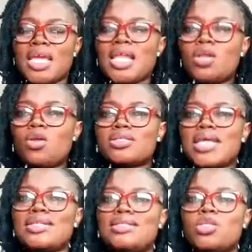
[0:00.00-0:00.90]
He looked
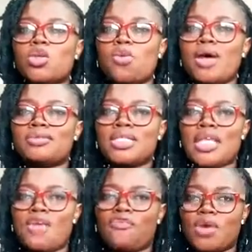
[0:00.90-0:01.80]
at his surrounding
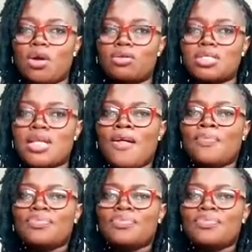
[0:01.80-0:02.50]
environment,